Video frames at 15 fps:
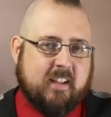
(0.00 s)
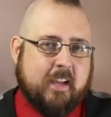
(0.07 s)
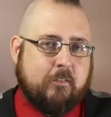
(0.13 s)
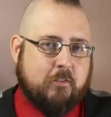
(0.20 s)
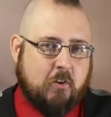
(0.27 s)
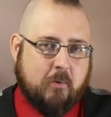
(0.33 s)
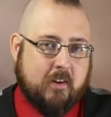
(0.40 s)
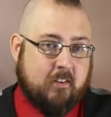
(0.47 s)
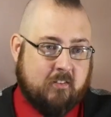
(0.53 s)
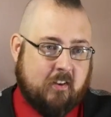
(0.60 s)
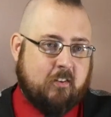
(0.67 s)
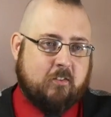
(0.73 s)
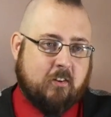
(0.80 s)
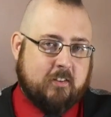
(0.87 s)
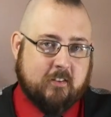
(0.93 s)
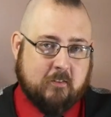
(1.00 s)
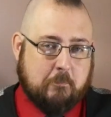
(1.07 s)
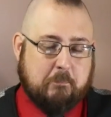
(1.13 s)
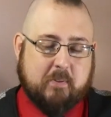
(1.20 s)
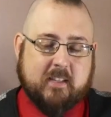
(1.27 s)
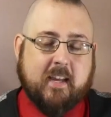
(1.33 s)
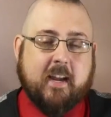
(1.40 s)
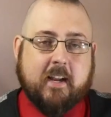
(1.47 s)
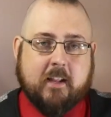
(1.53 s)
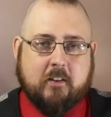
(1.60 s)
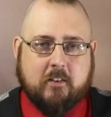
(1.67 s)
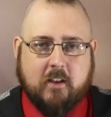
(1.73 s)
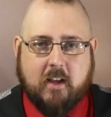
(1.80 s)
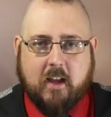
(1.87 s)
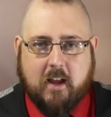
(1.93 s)
life to exist on this
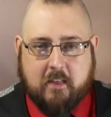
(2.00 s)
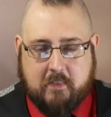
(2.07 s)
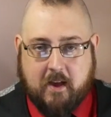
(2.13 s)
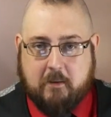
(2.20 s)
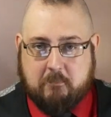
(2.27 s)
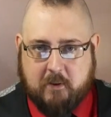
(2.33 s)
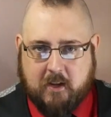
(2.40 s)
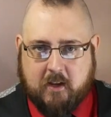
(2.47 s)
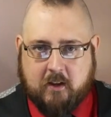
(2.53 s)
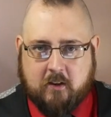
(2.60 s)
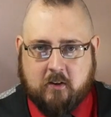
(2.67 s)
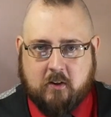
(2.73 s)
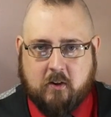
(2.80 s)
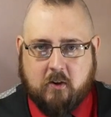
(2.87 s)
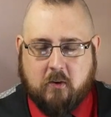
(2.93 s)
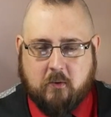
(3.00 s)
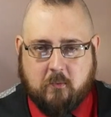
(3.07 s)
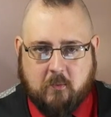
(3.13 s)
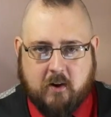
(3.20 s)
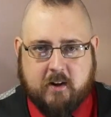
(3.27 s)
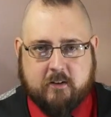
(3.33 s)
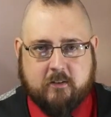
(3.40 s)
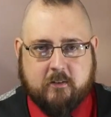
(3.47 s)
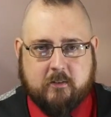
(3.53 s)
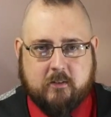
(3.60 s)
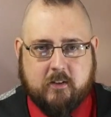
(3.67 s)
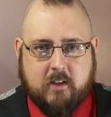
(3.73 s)
planet, that being water.